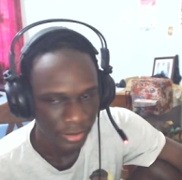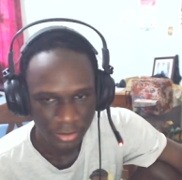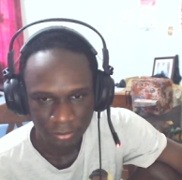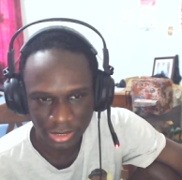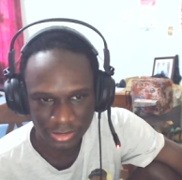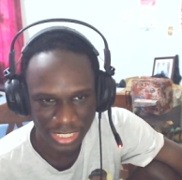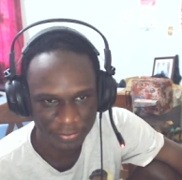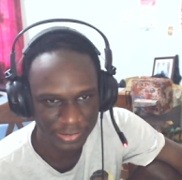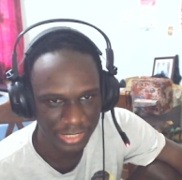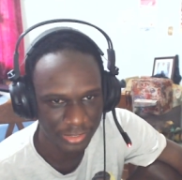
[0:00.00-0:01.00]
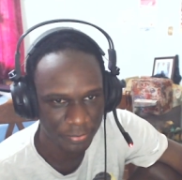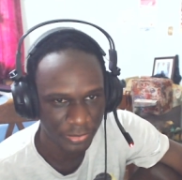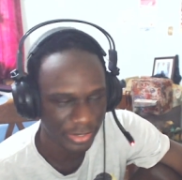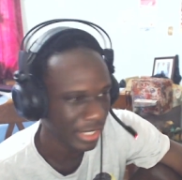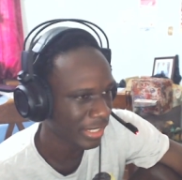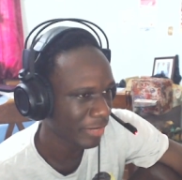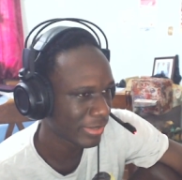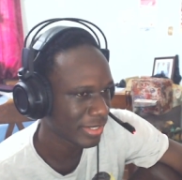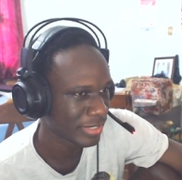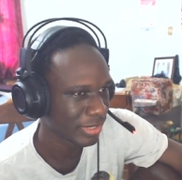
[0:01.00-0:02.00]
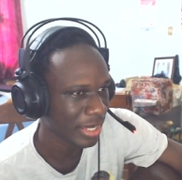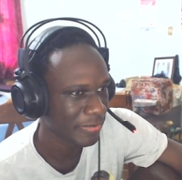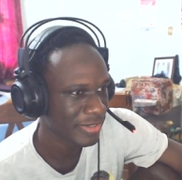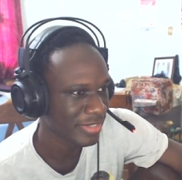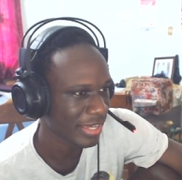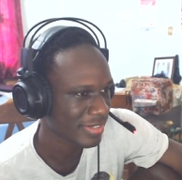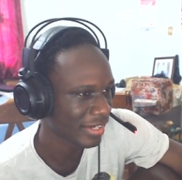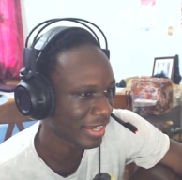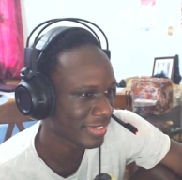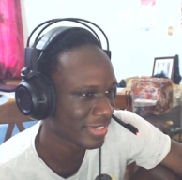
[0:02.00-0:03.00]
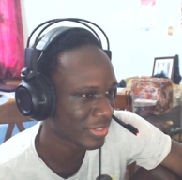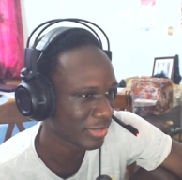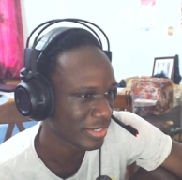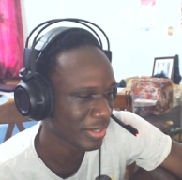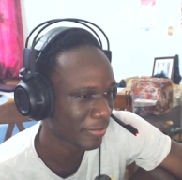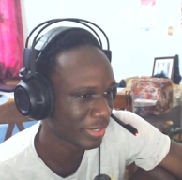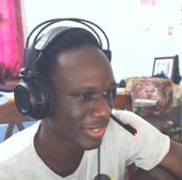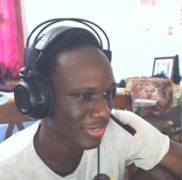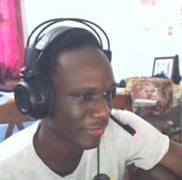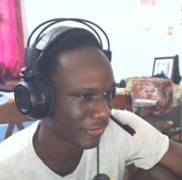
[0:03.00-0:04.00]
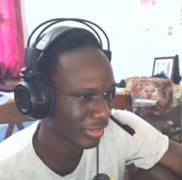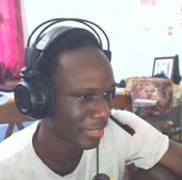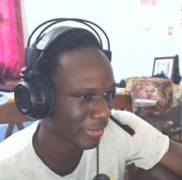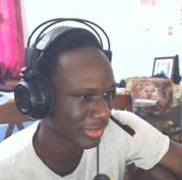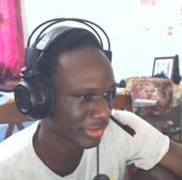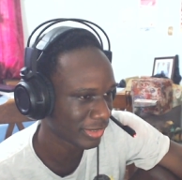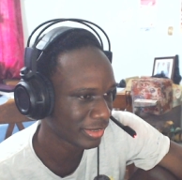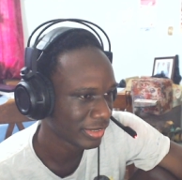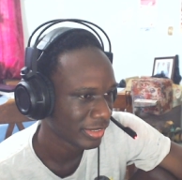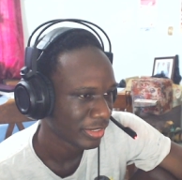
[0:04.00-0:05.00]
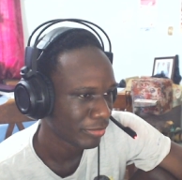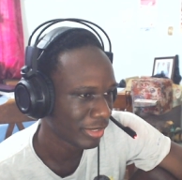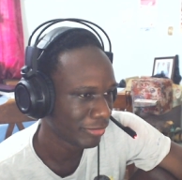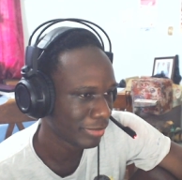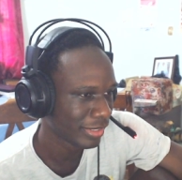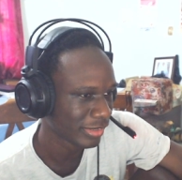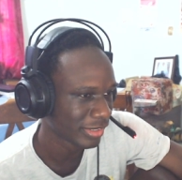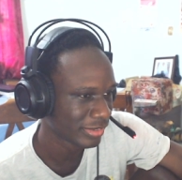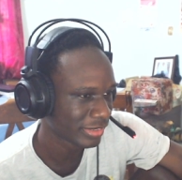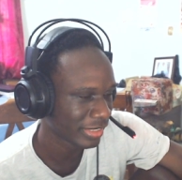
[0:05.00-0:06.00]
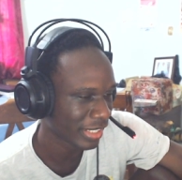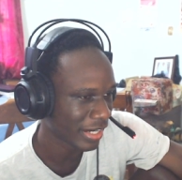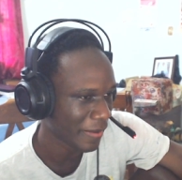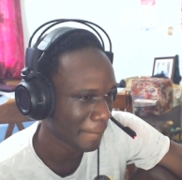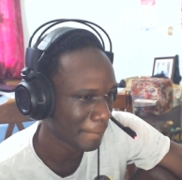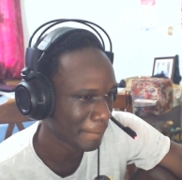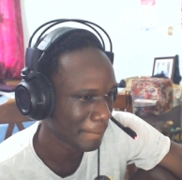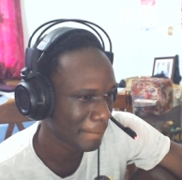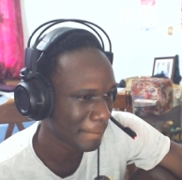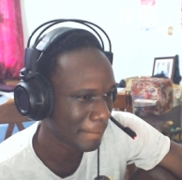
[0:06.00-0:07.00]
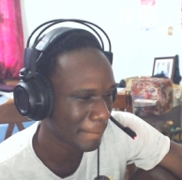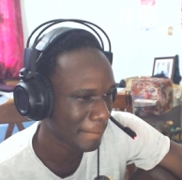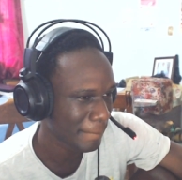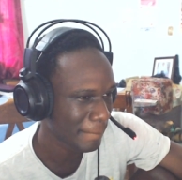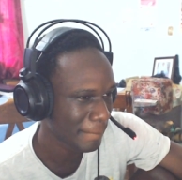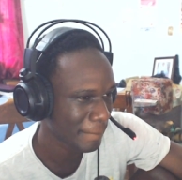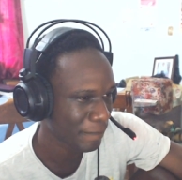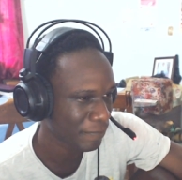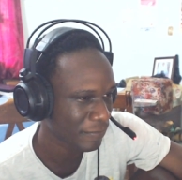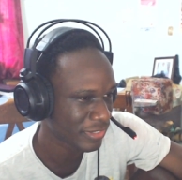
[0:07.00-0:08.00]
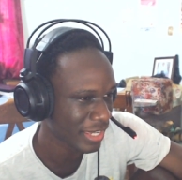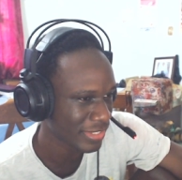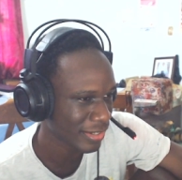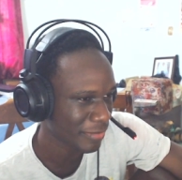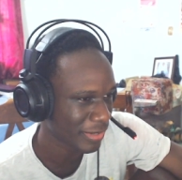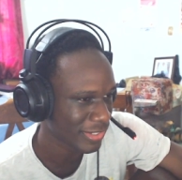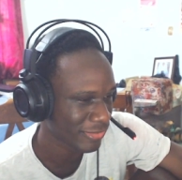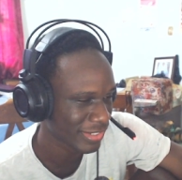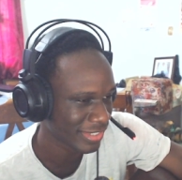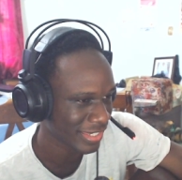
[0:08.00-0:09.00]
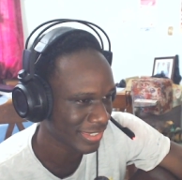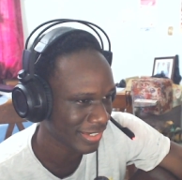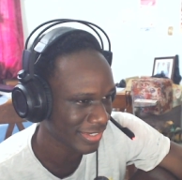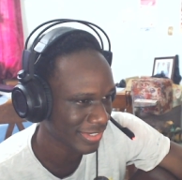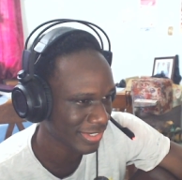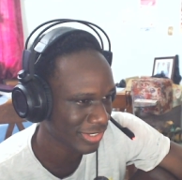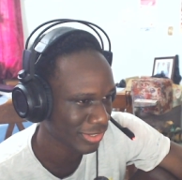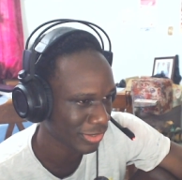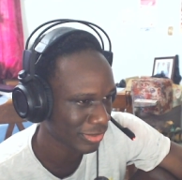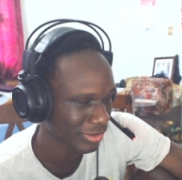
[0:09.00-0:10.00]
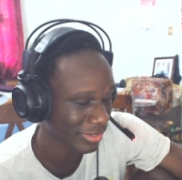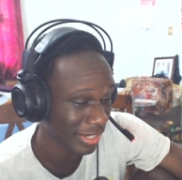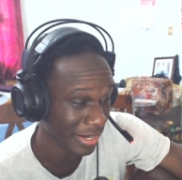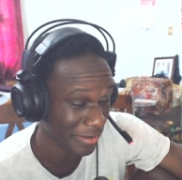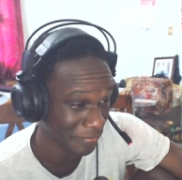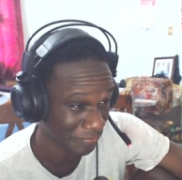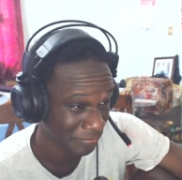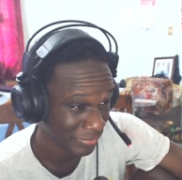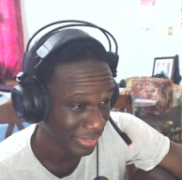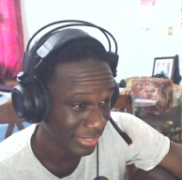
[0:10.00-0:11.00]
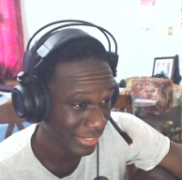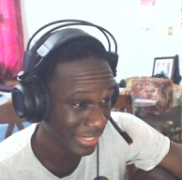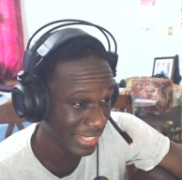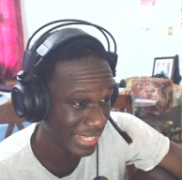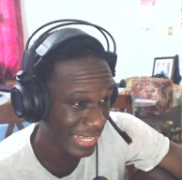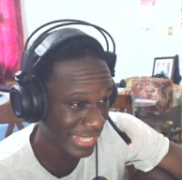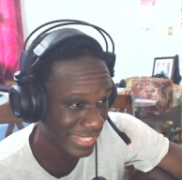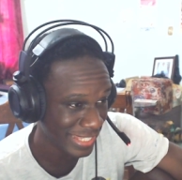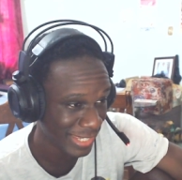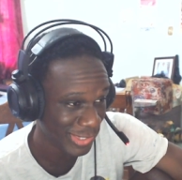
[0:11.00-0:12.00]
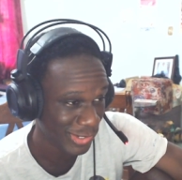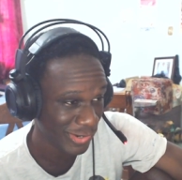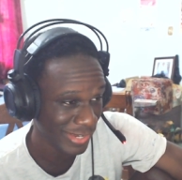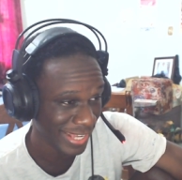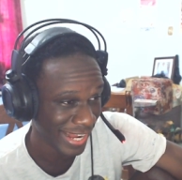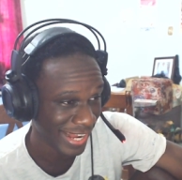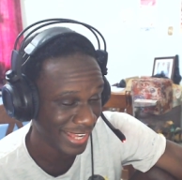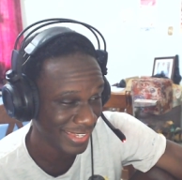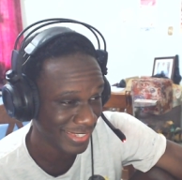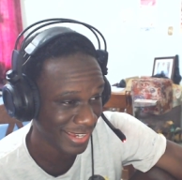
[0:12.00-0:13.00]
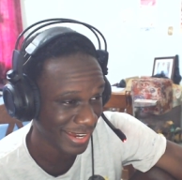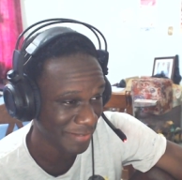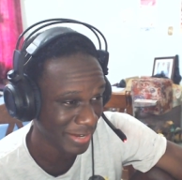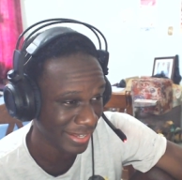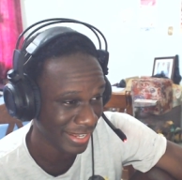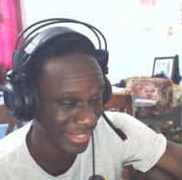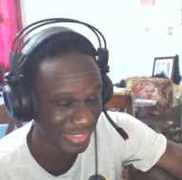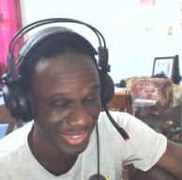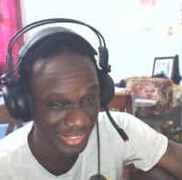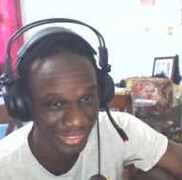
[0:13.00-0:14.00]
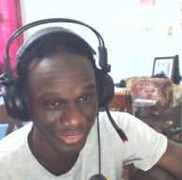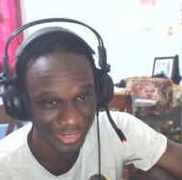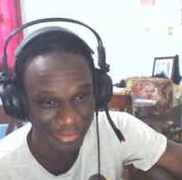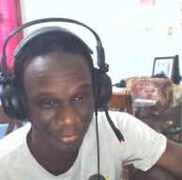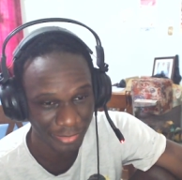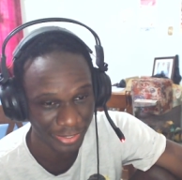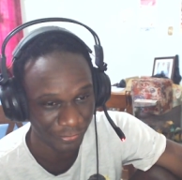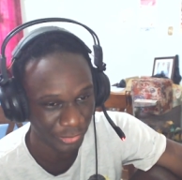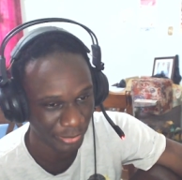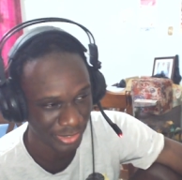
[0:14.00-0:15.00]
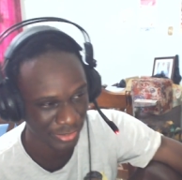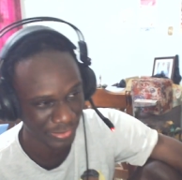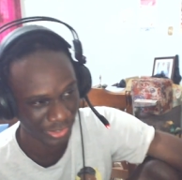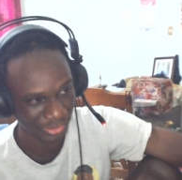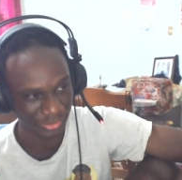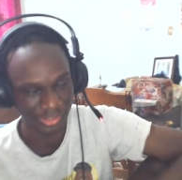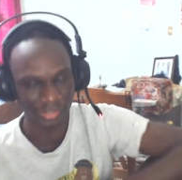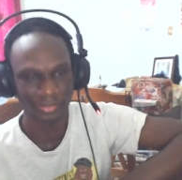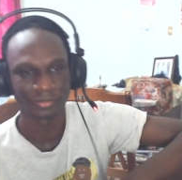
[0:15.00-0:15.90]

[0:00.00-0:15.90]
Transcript: But that's beside the point. I can't wait to see what happens next, guys. This was a pretty straightforward episode. We, we got to see um, just how much resistance um, E that Tori has um, against the influence of Sukuna.